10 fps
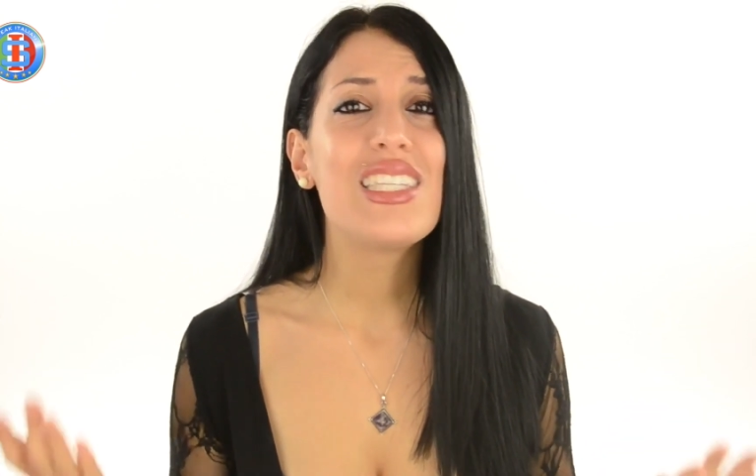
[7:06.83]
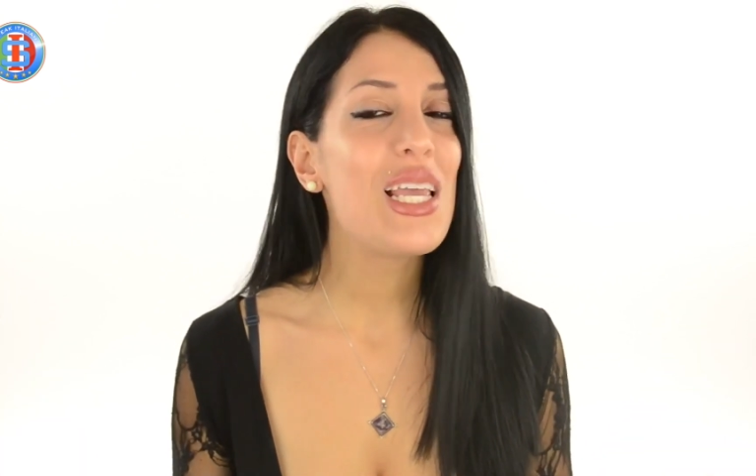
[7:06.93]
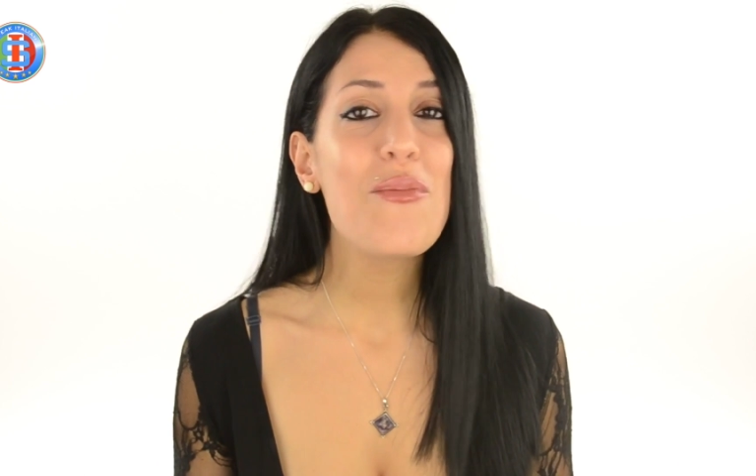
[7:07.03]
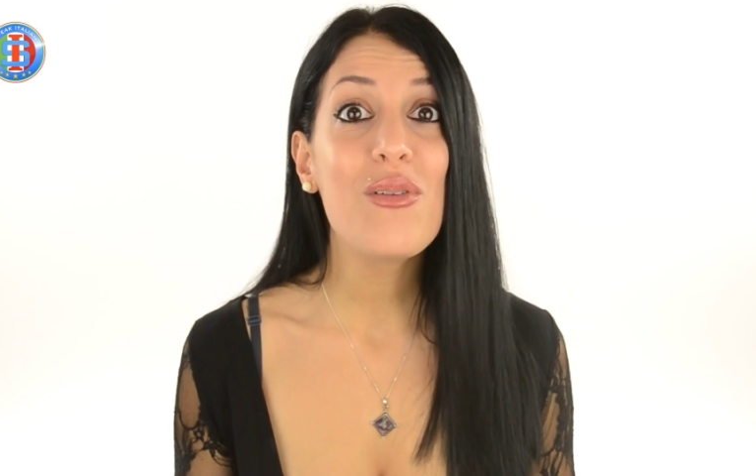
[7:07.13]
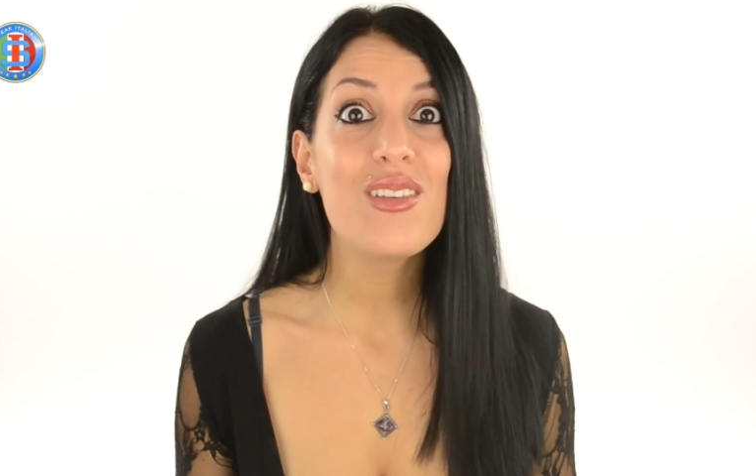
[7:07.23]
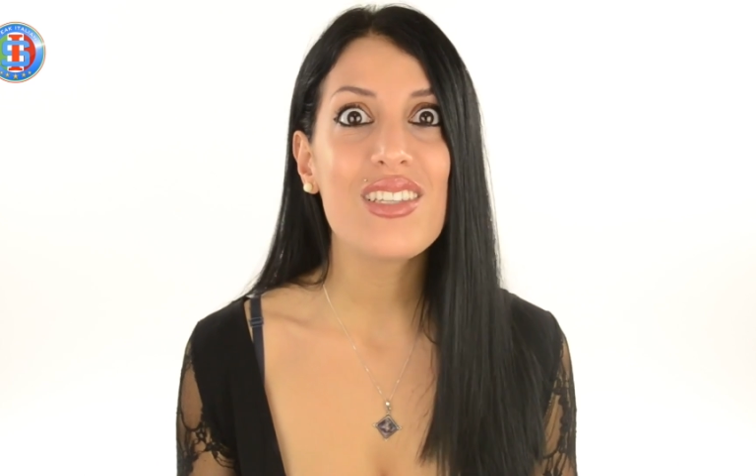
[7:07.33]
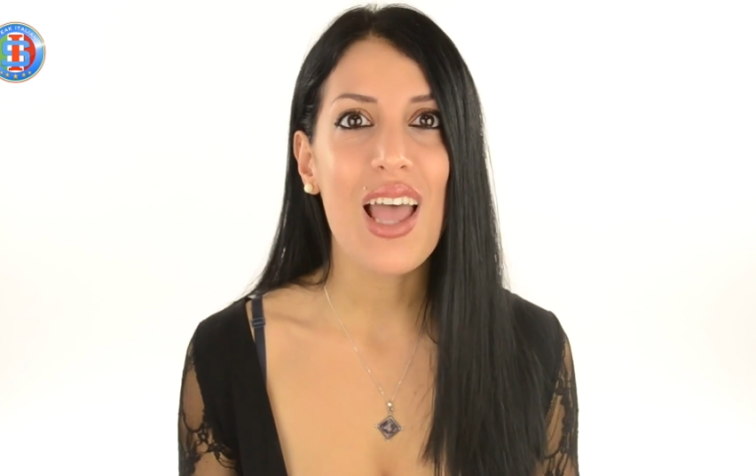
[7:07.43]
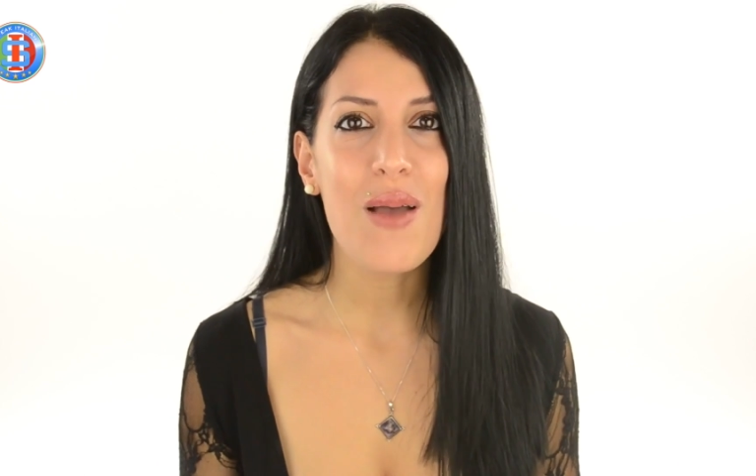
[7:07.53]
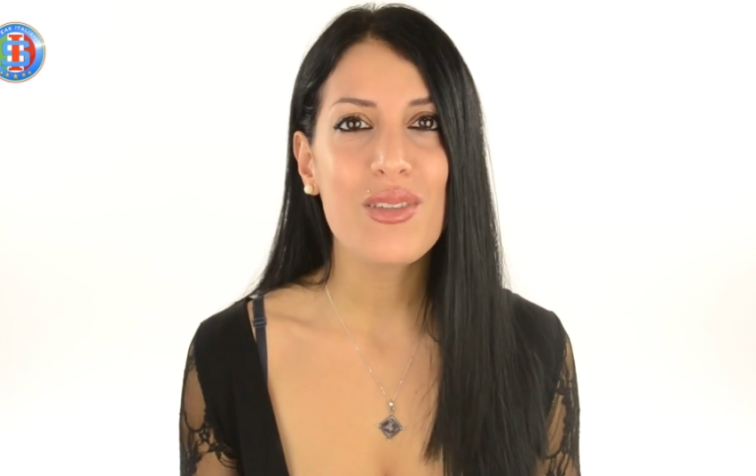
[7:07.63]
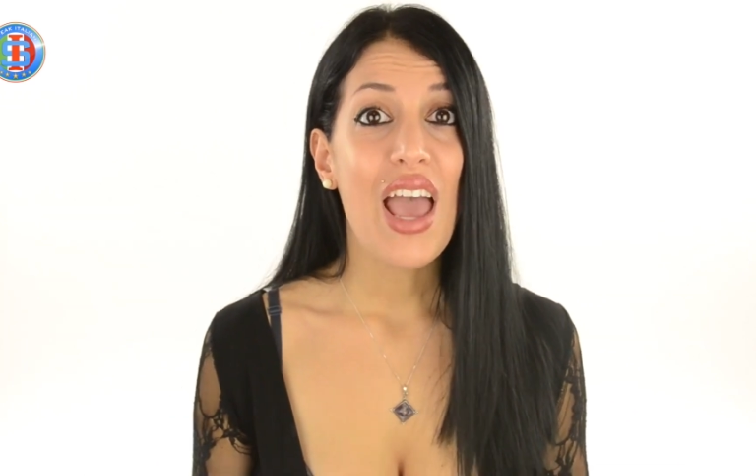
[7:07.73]
simple
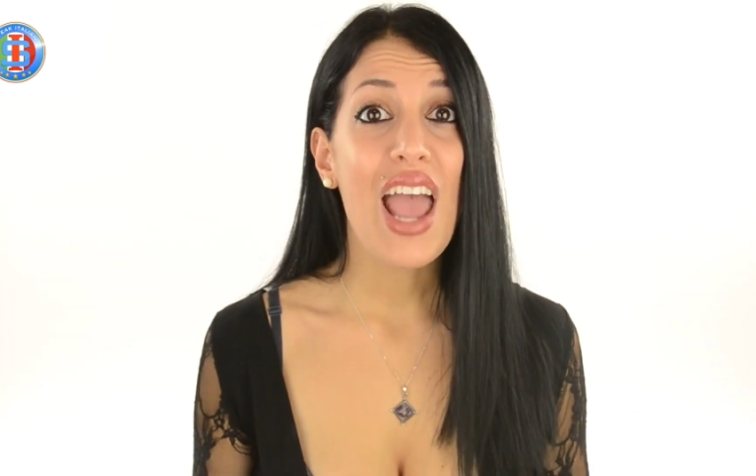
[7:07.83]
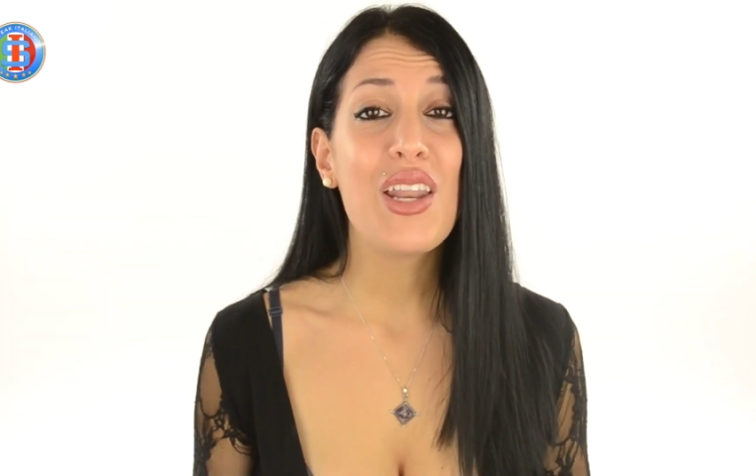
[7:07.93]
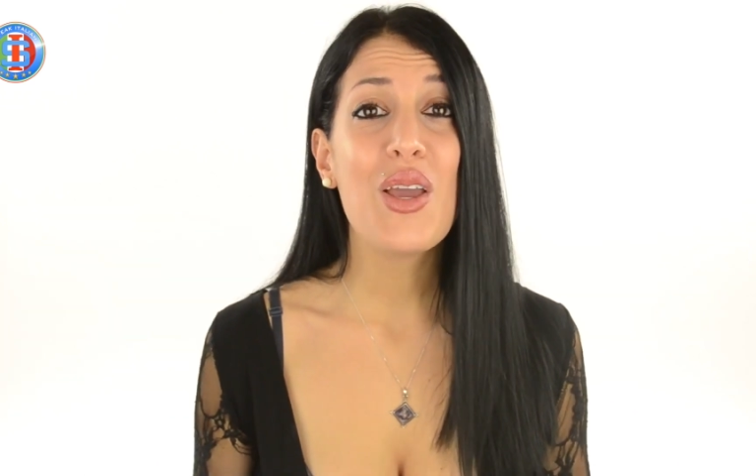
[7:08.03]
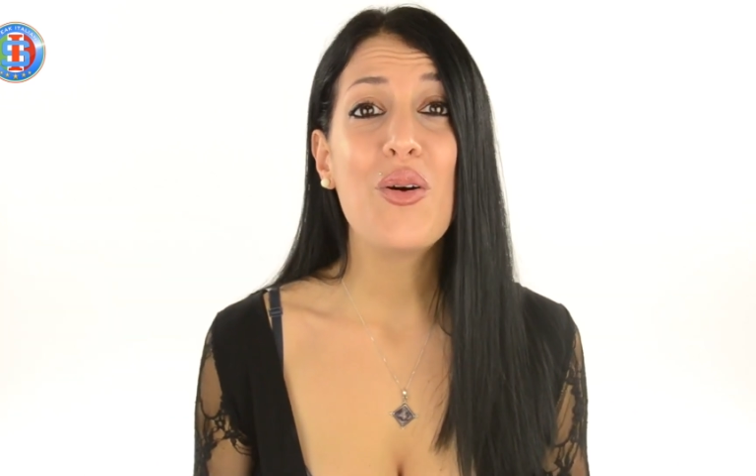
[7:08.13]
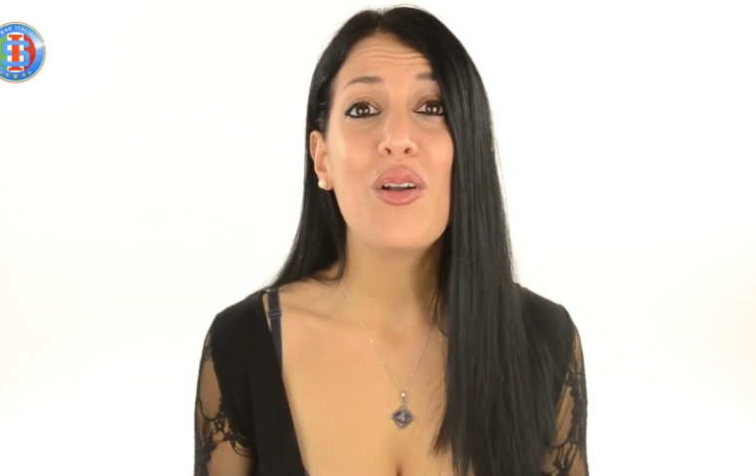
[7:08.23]
steps and you